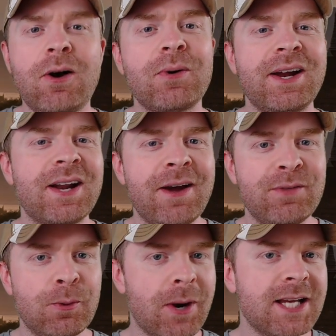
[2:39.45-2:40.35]
Alright, I have
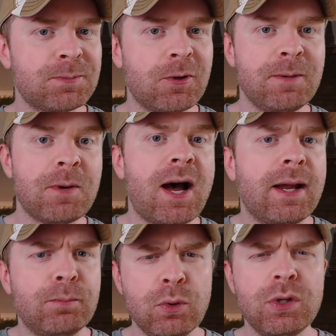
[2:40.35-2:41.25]
the Raspberry
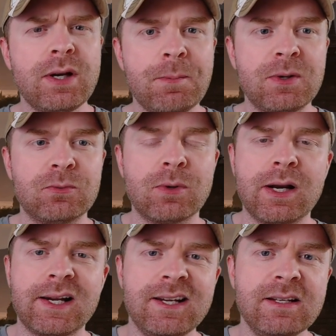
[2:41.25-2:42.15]
Pi booted up and
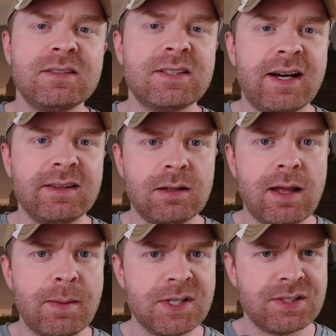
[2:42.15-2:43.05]
running inside the
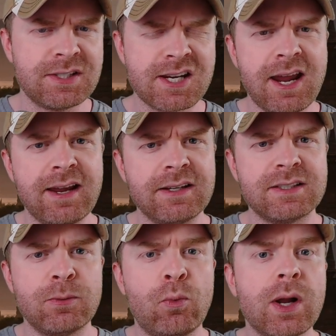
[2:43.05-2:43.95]
Labists'
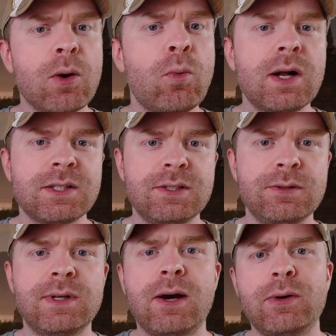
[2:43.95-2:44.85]
case, and what I want to
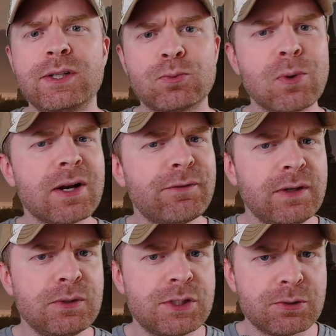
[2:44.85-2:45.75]
do now is run a
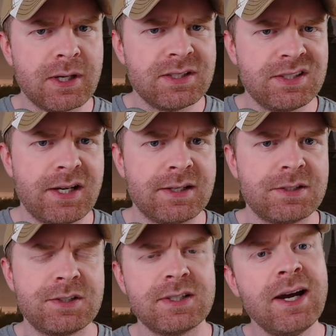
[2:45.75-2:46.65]
few stress
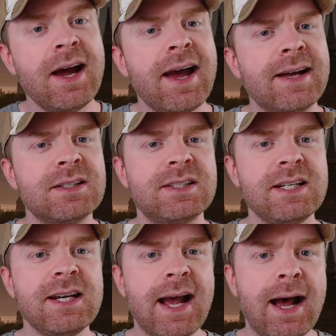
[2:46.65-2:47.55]
tests and
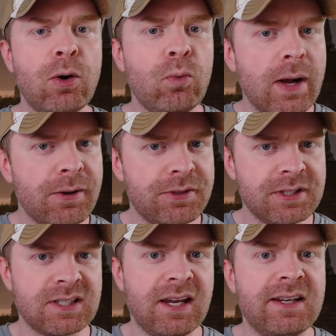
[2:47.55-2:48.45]
see how well
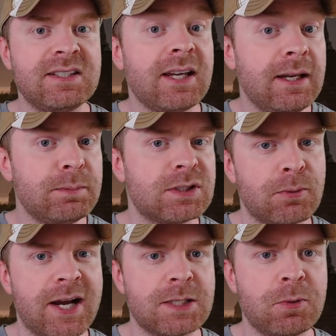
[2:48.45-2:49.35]
this case keeps the
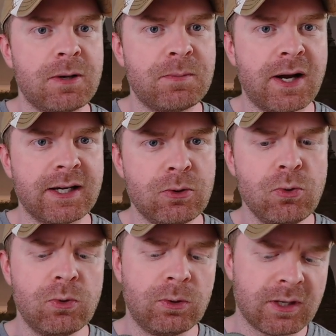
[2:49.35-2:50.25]
Raspberry Pi
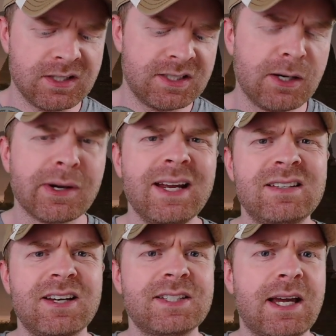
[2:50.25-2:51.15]
cool. Considering
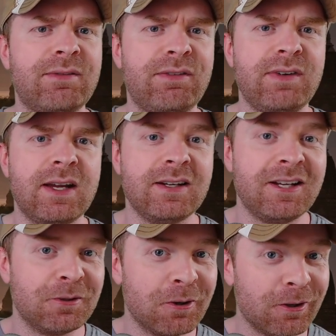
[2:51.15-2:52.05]
it does have a fan
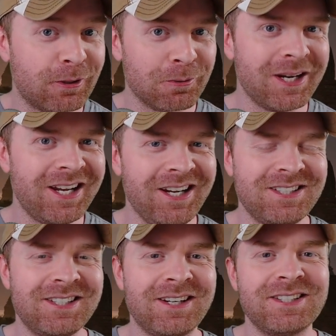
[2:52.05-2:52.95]
and there are three
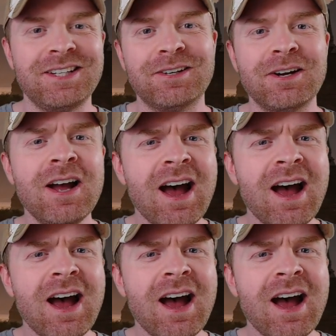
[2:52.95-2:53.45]
heat sinks here,